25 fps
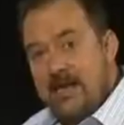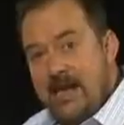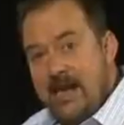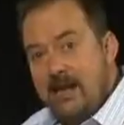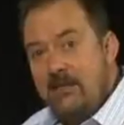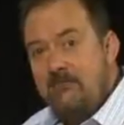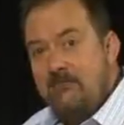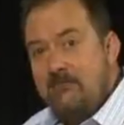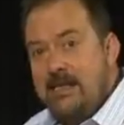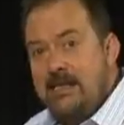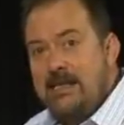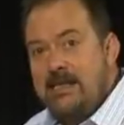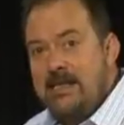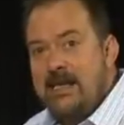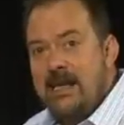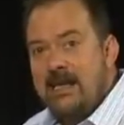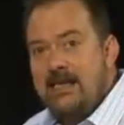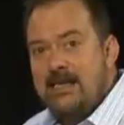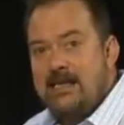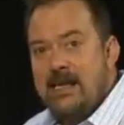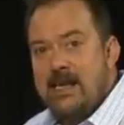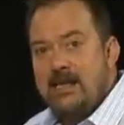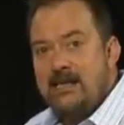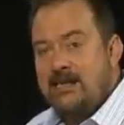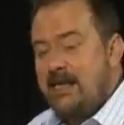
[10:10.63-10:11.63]
now
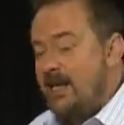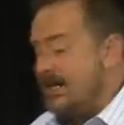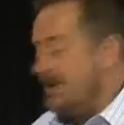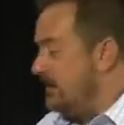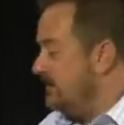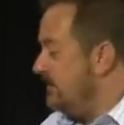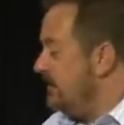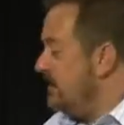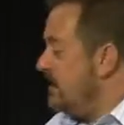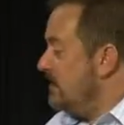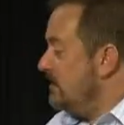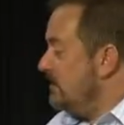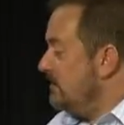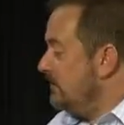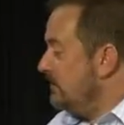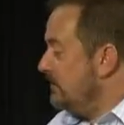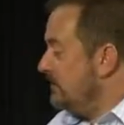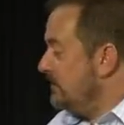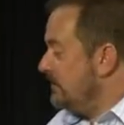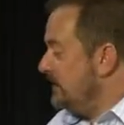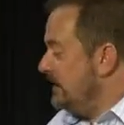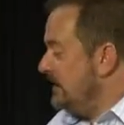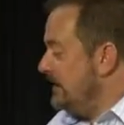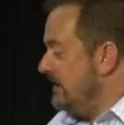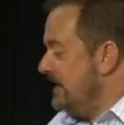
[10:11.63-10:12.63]
reconnect the antenna, you'll
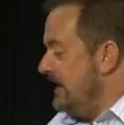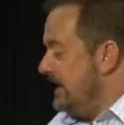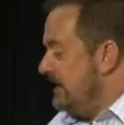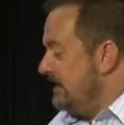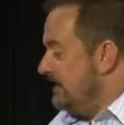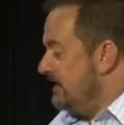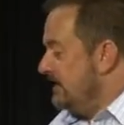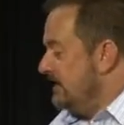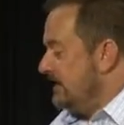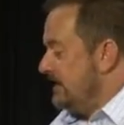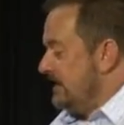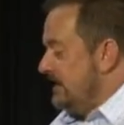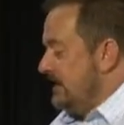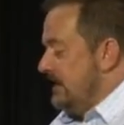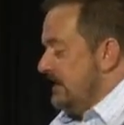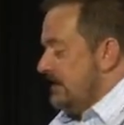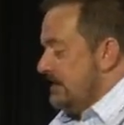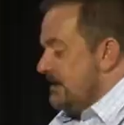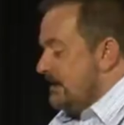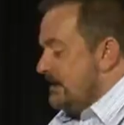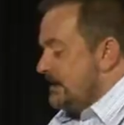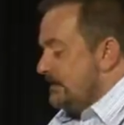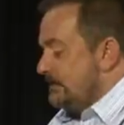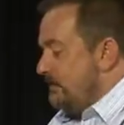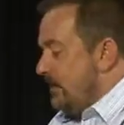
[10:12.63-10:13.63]
see that the
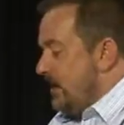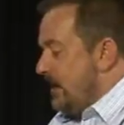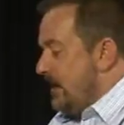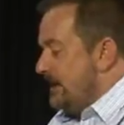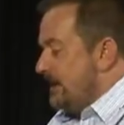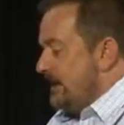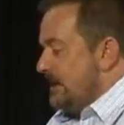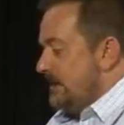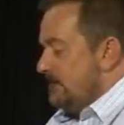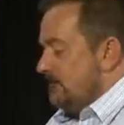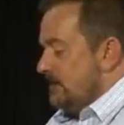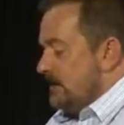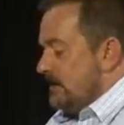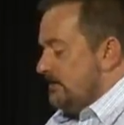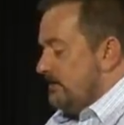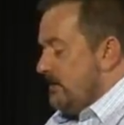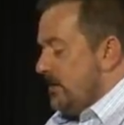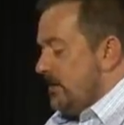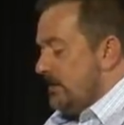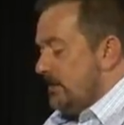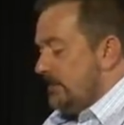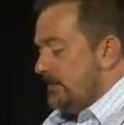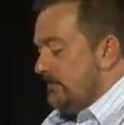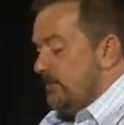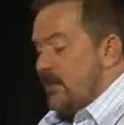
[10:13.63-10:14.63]
spike in
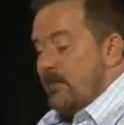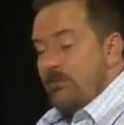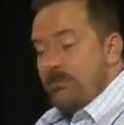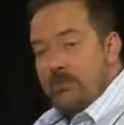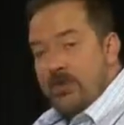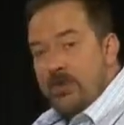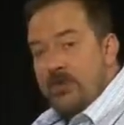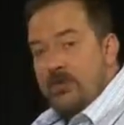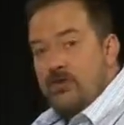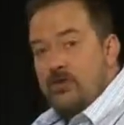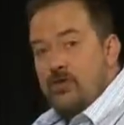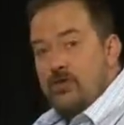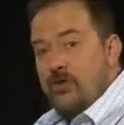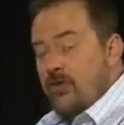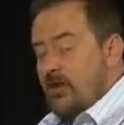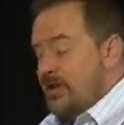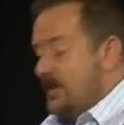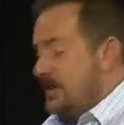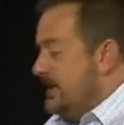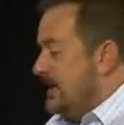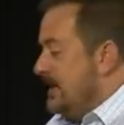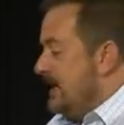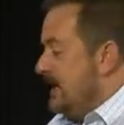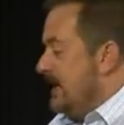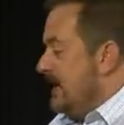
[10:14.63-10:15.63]
response from this
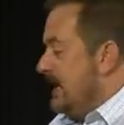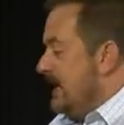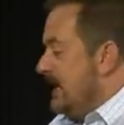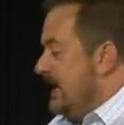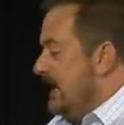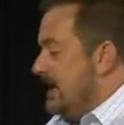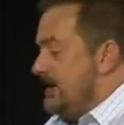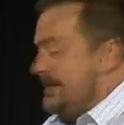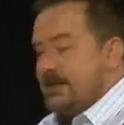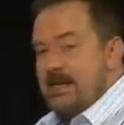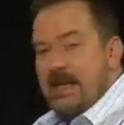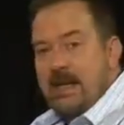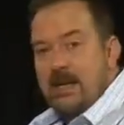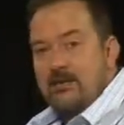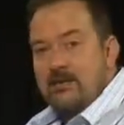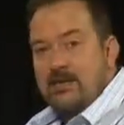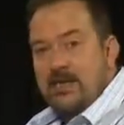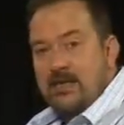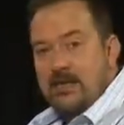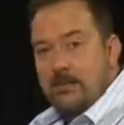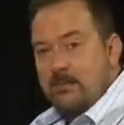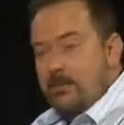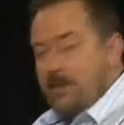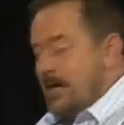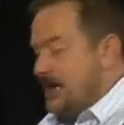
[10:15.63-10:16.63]
join has now
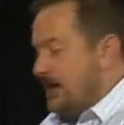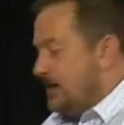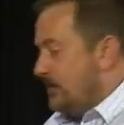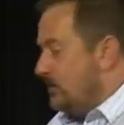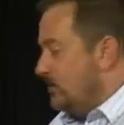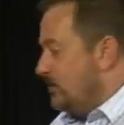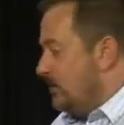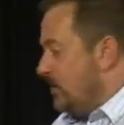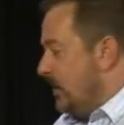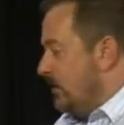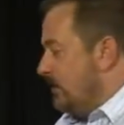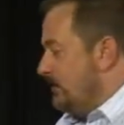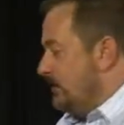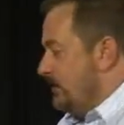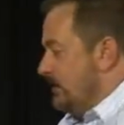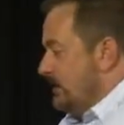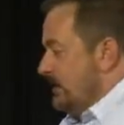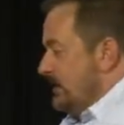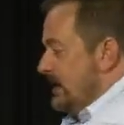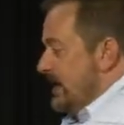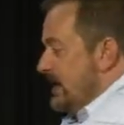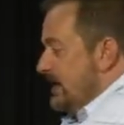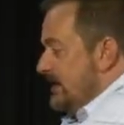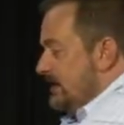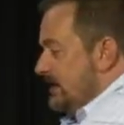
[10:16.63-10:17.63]
disappeared or gone to
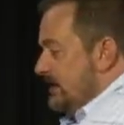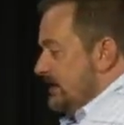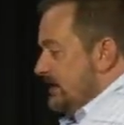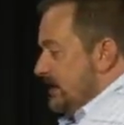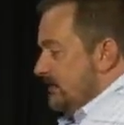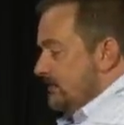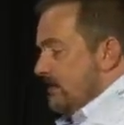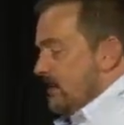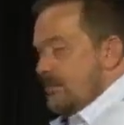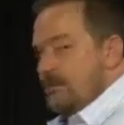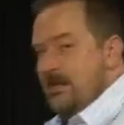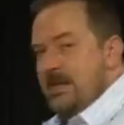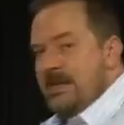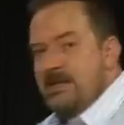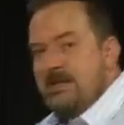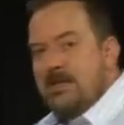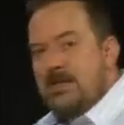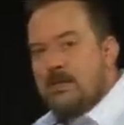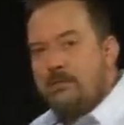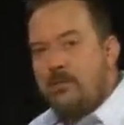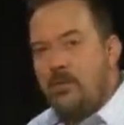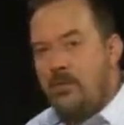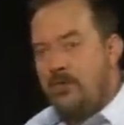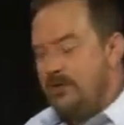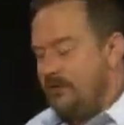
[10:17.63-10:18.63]
the zero
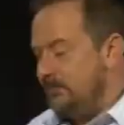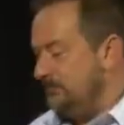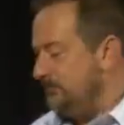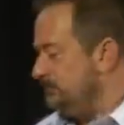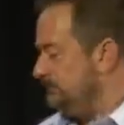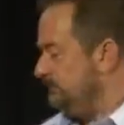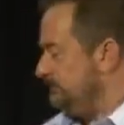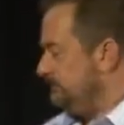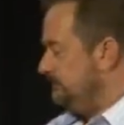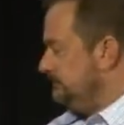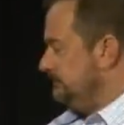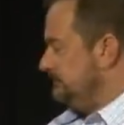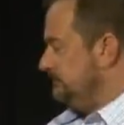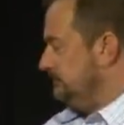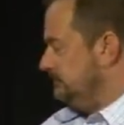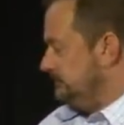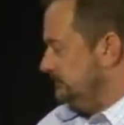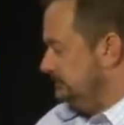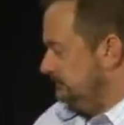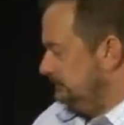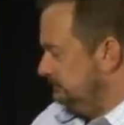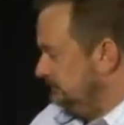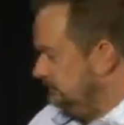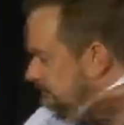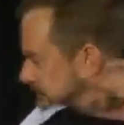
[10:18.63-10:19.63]
meters point.
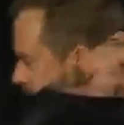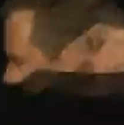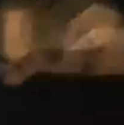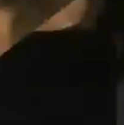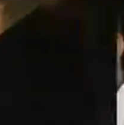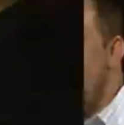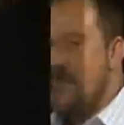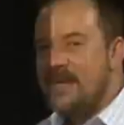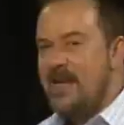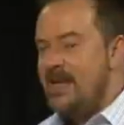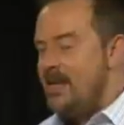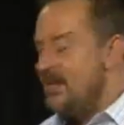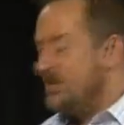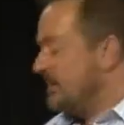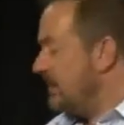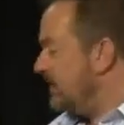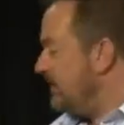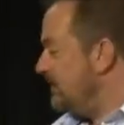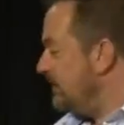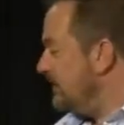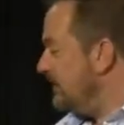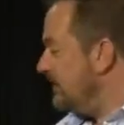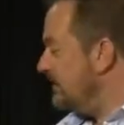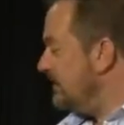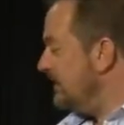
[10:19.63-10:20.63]
So
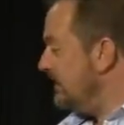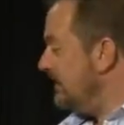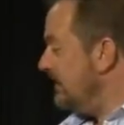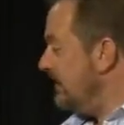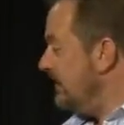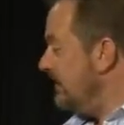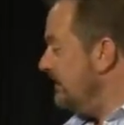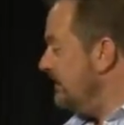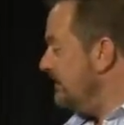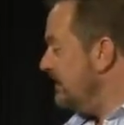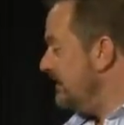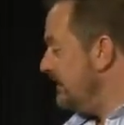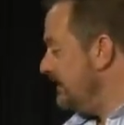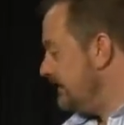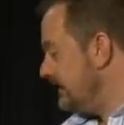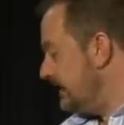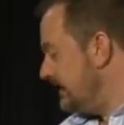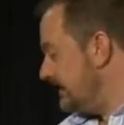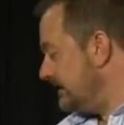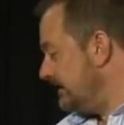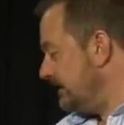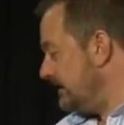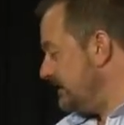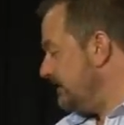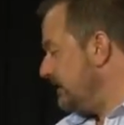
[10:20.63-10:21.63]
you can see on the
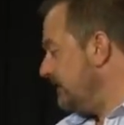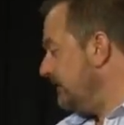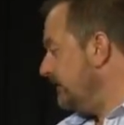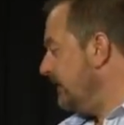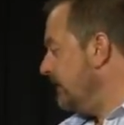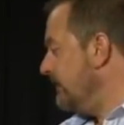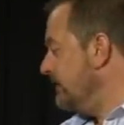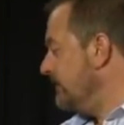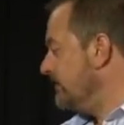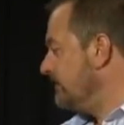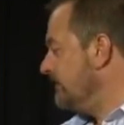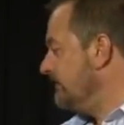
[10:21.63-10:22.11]
distance to fault